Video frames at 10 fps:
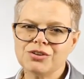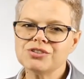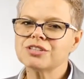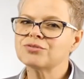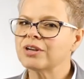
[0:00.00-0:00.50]

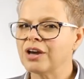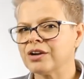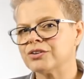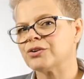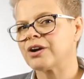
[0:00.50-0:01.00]
Don't just
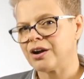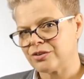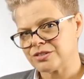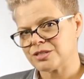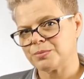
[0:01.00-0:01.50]
rely on your
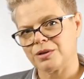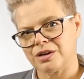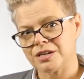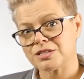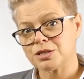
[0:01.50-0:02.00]
current
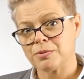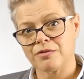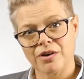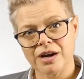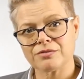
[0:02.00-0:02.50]
suppliers to
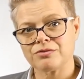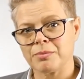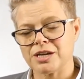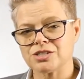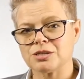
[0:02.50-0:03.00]
provide
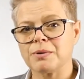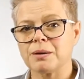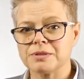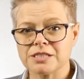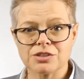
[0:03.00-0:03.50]
information
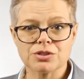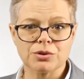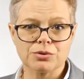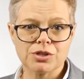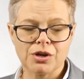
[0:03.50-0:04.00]
about
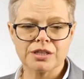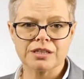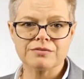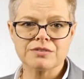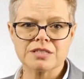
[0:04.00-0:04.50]
potential
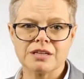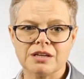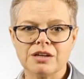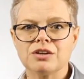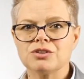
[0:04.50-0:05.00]
alternatives.
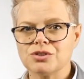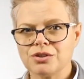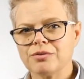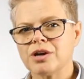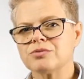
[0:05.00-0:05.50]
Do
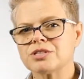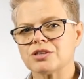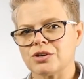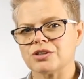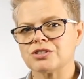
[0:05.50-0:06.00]
your own
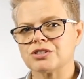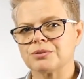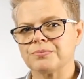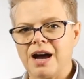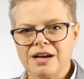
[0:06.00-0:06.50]

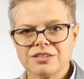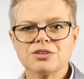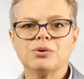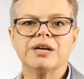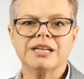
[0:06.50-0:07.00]
research.
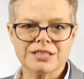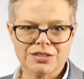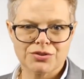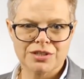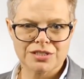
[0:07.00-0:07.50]
Ask your
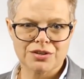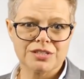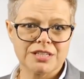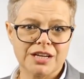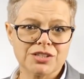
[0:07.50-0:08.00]
industry
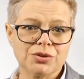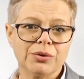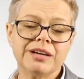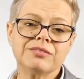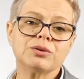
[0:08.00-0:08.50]
association
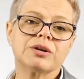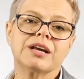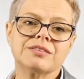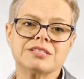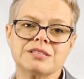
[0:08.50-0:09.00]
or even look
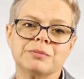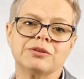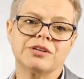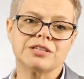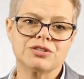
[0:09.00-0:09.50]
at other
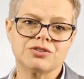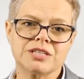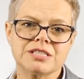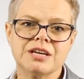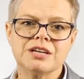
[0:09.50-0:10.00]
similar
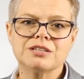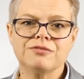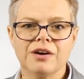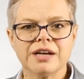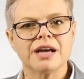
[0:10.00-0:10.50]
industries to
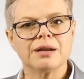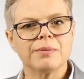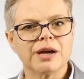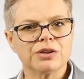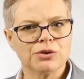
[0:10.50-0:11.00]
find out
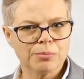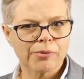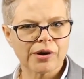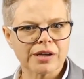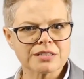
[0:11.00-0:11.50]
about new
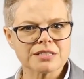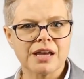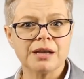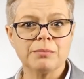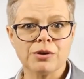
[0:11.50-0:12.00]
products
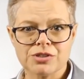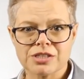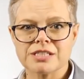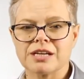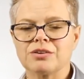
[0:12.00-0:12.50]
and
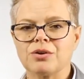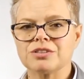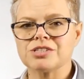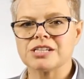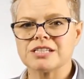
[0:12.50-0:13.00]
emerging
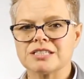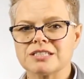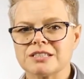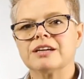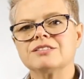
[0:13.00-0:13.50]

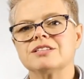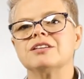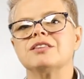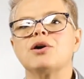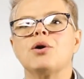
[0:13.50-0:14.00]
technologies.
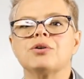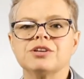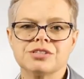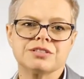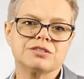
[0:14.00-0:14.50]
Consider the
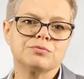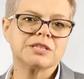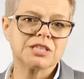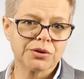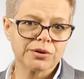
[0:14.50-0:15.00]
origins of
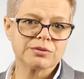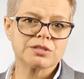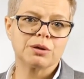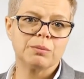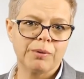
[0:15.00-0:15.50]

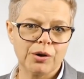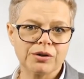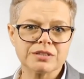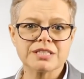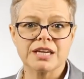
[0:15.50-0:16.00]
materials and
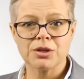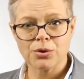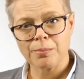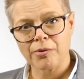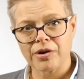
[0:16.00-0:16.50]
components in
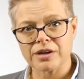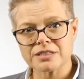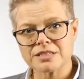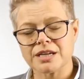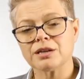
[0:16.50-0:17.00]
your
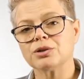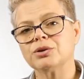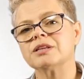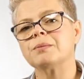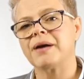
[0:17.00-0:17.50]
products,
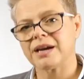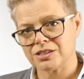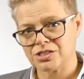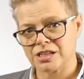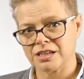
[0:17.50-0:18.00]
including the
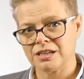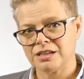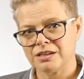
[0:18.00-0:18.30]
packaging.